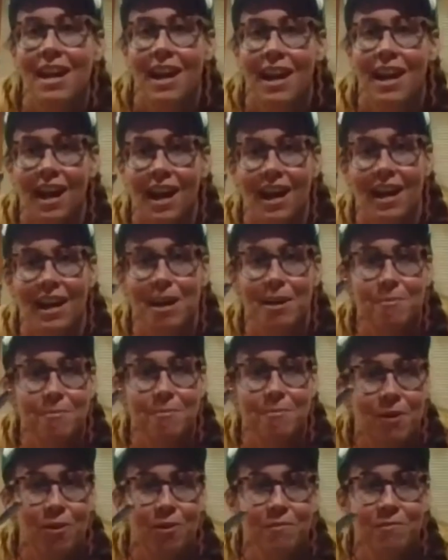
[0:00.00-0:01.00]

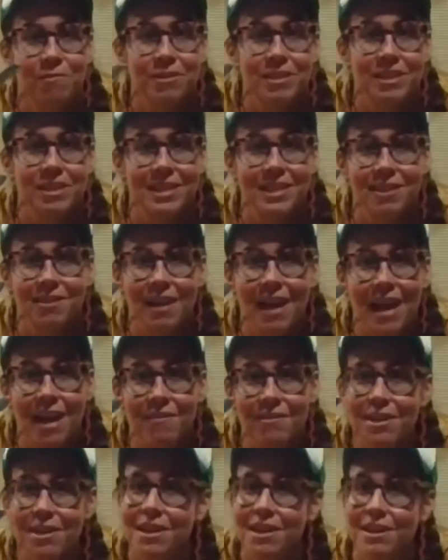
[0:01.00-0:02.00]
Hopefully you have a
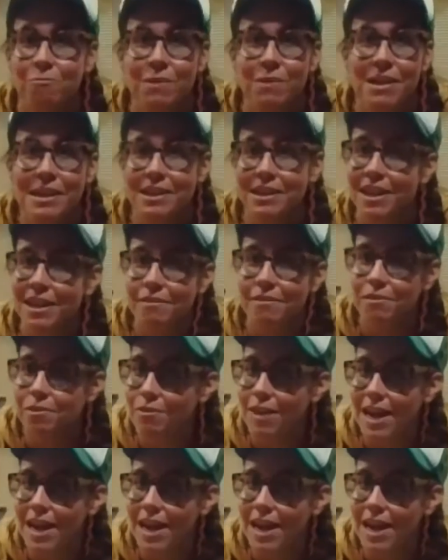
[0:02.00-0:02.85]
well-loved rabbit